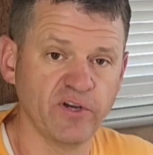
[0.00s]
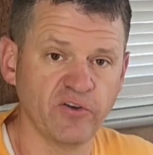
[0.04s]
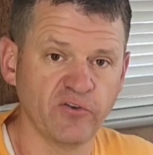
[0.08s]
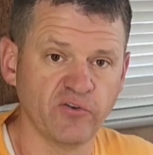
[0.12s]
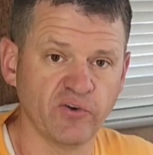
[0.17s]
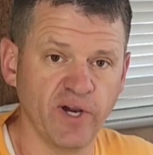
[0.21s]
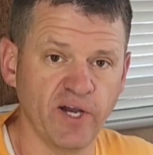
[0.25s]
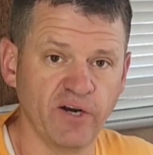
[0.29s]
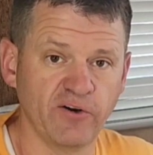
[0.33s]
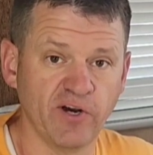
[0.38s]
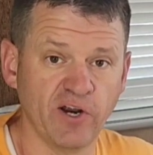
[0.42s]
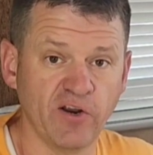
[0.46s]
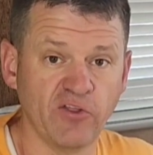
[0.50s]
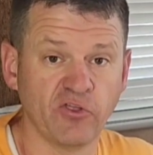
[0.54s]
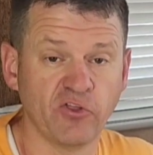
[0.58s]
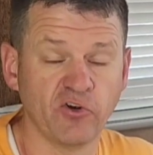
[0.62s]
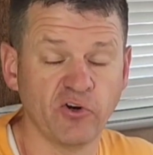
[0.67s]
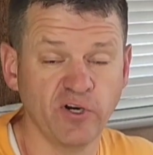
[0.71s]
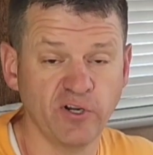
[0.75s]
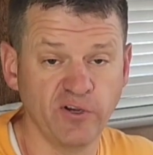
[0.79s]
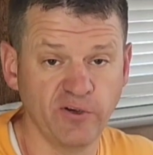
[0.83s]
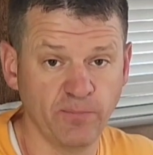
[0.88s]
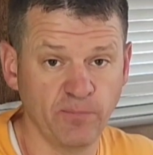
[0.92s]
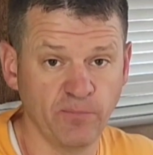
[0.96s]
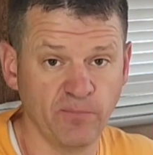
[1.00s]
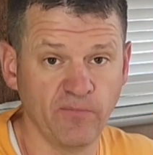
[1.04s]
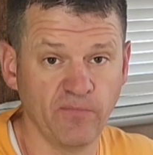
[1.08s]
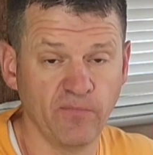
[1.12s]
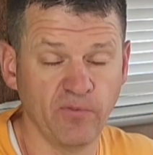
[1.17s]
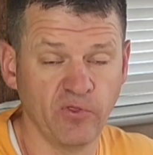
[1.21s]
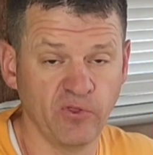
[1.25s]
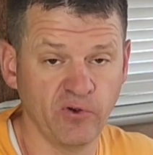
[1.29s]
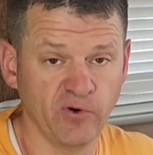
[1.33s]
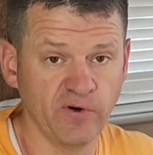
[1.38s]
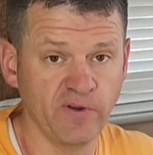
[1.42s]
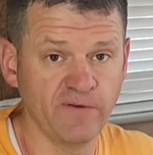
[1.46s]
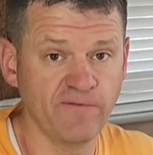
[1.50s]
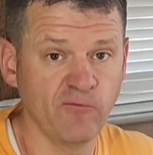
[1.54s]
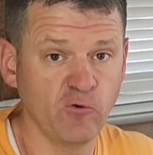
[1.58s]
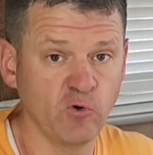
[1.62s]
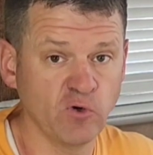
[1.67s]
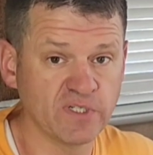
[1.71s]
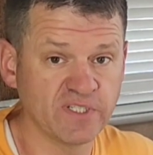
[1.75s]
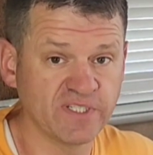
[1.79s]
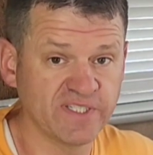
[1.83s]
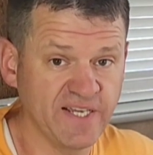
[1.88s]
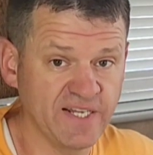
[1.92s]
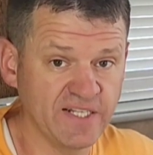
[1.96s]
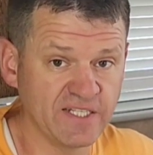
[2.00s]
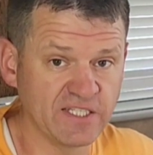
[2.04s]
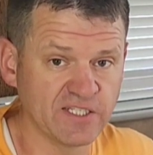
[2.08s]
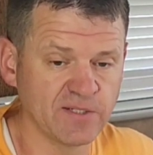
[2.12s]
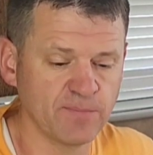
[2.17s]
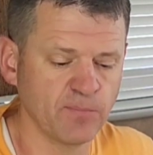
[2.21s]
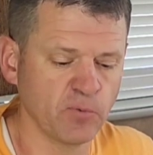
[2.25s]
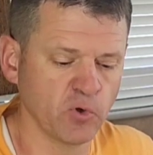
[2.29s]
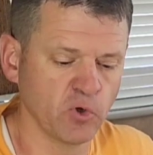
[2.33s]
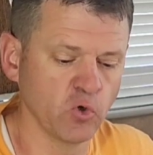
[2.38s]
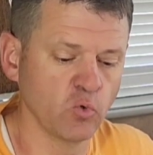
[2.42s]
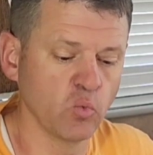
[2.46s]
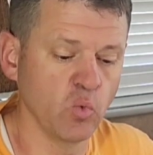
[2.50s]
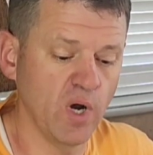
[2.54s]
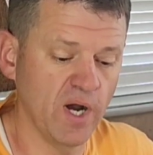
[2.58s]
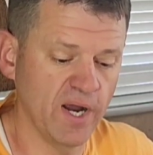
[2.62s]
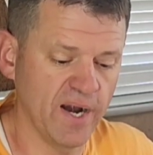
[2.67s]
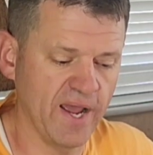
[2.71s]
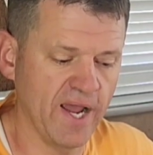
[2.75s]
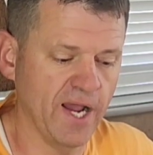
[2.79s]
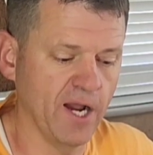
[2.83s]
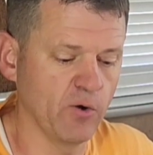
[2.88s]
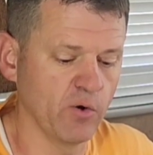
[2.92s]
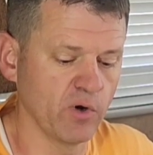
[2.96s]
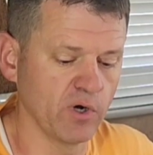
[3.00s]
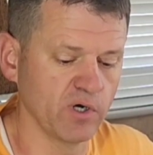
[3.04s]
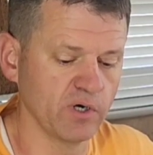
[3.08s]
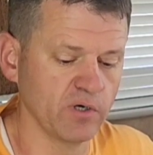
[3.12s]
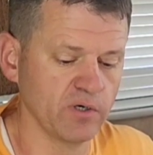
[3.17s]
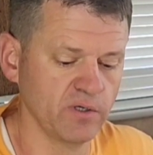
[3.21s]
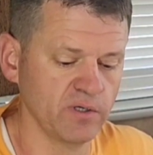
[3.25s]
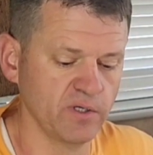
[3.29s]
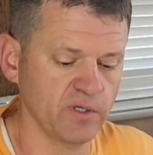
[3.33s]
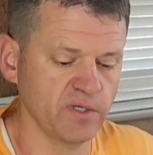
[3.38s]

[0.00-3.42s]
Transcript: is right around 34 cents per watt hour.